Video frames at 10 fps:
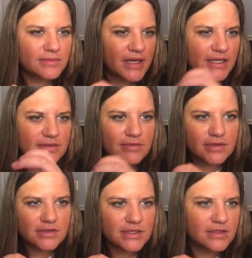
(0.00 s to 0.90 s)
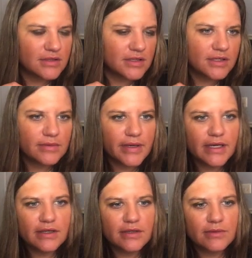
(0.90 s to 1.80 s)
password, secret
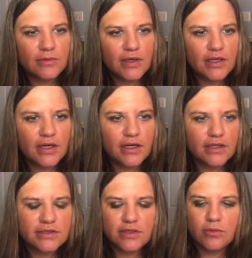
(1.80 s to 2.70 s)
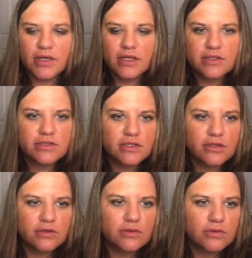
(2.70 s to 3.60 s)
email, whatnot. So we can
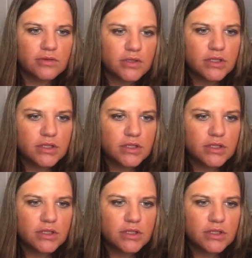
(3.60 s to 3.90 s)
do,